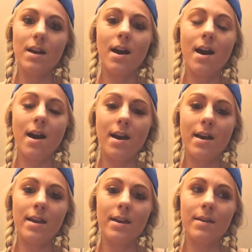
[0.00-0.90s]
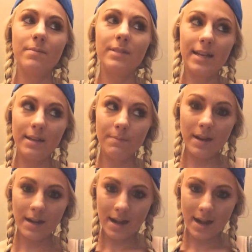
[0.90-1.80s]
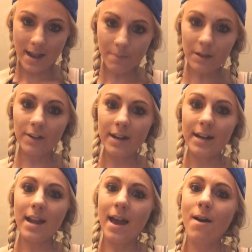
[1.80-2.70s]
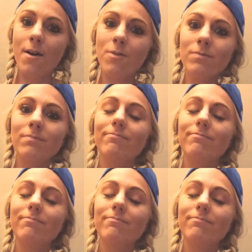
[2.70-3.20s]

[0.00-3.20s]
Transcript: I am dating my neighbor right now,